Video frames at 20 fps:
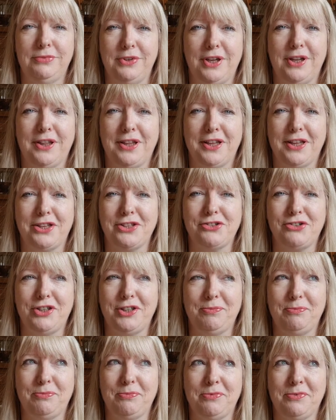I think that's
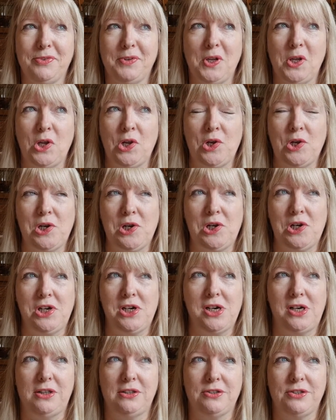right.
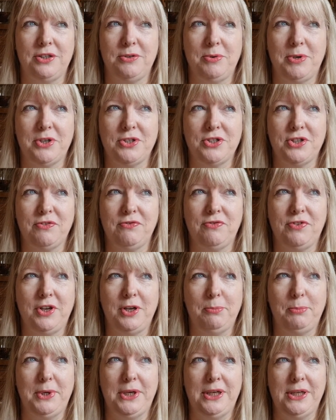Is there anywhere else you can
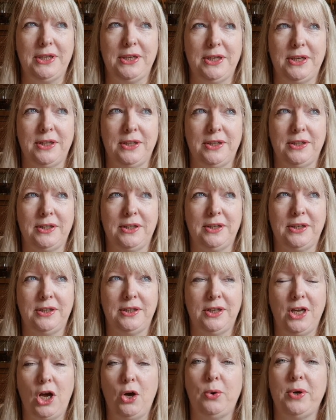find me?
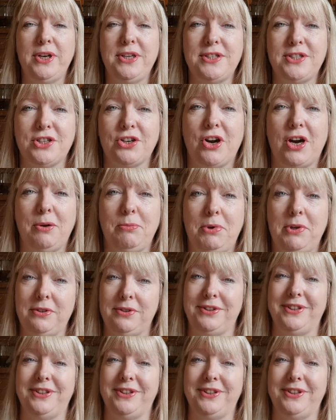Oh, on Instagram.